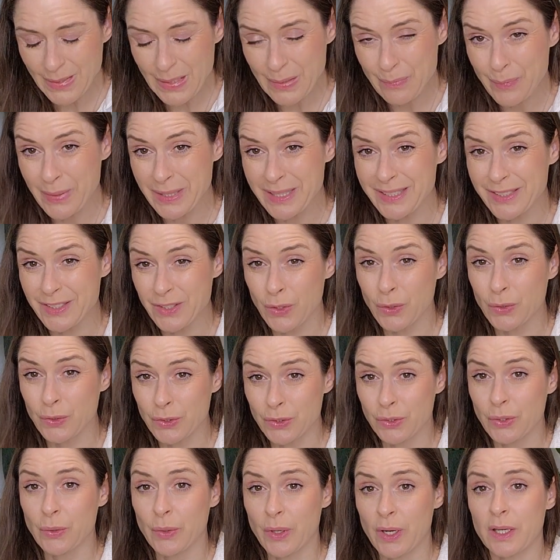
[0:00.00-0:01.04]
but it's
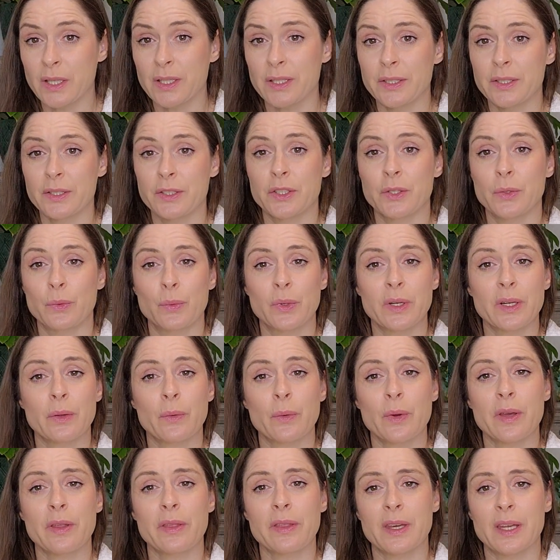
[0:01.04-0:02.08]
also harder to work
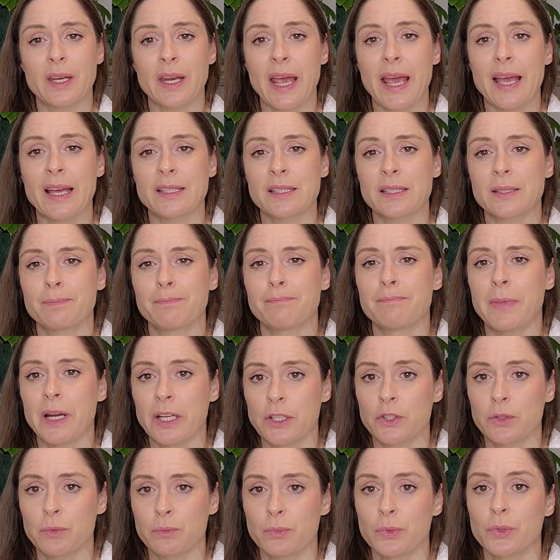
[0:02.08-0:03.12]
with. It has
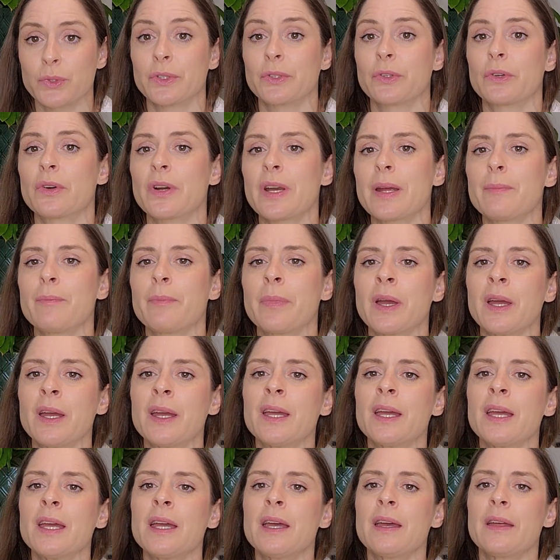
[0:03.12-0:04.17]
much more grip
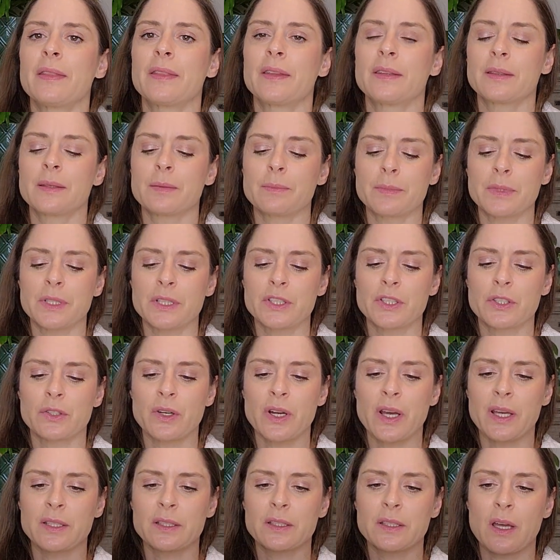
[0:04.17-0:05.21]
than the
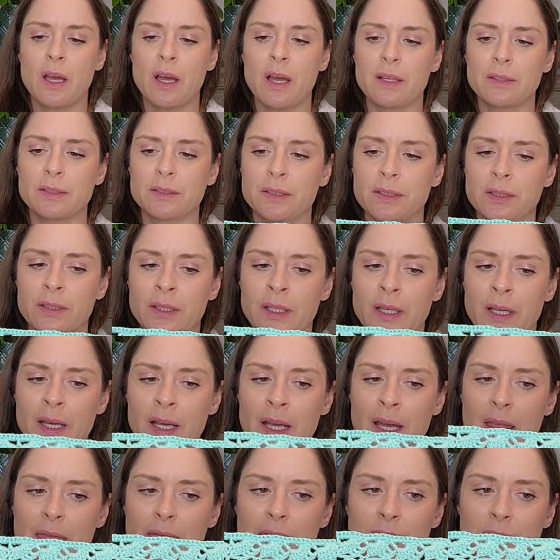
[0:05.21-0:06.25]
mercerized cotton.
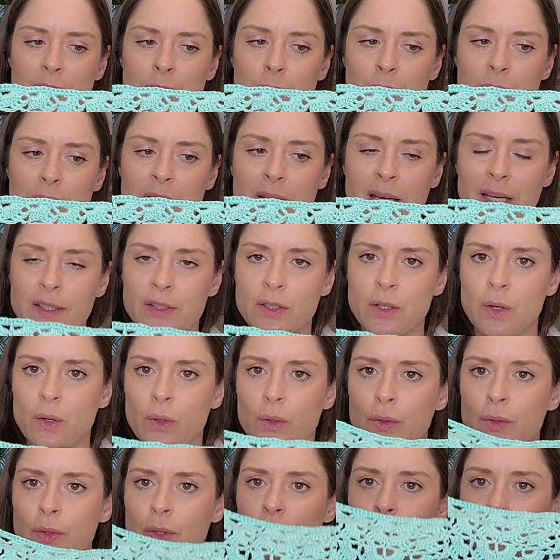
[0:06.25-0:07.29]
This one has
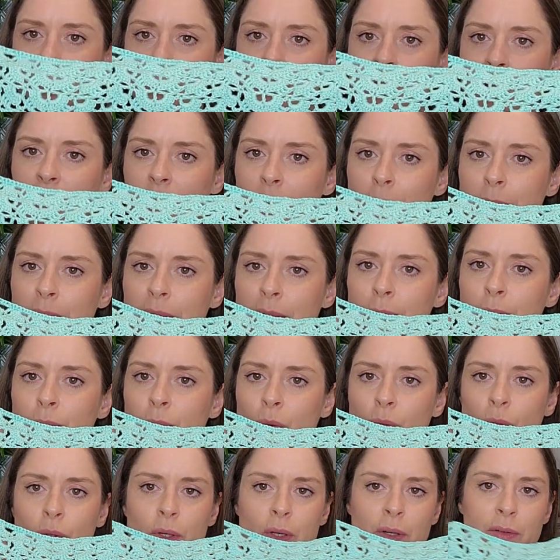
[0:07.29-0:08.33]
also a little bit
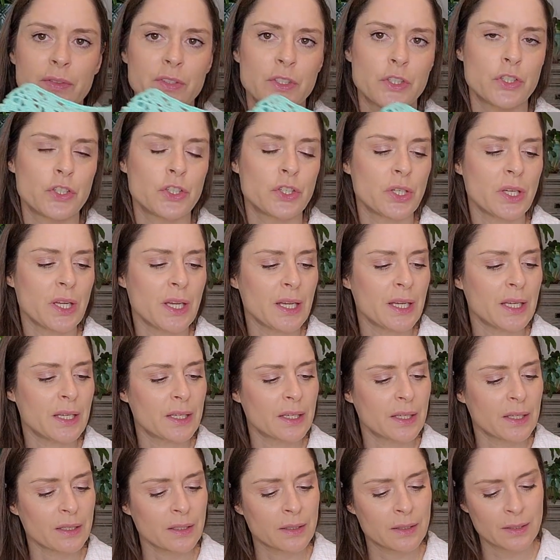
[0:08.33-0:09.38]
more of a
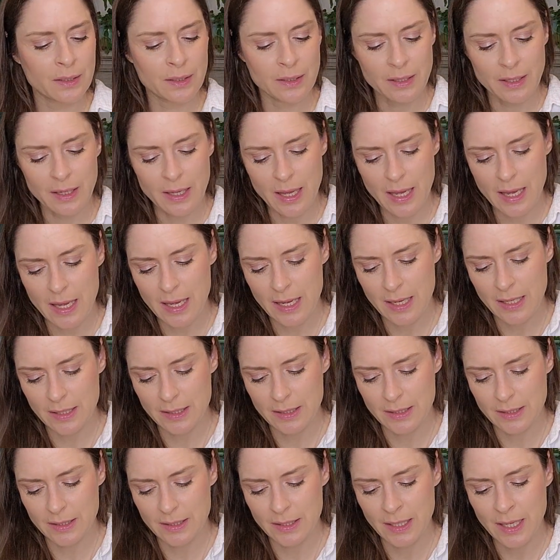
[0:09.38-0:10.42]
sheen,
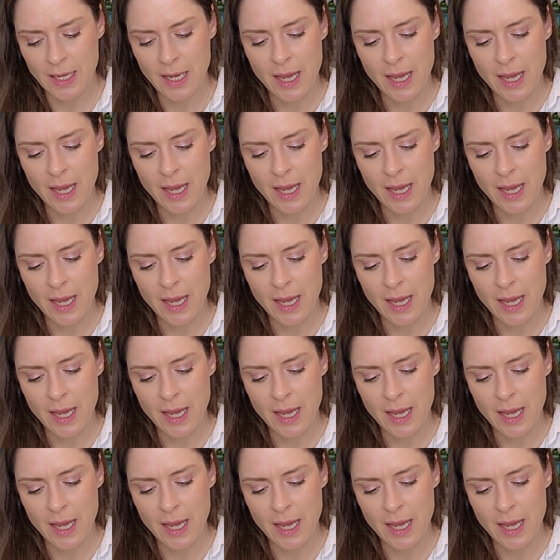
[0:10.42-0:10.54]
and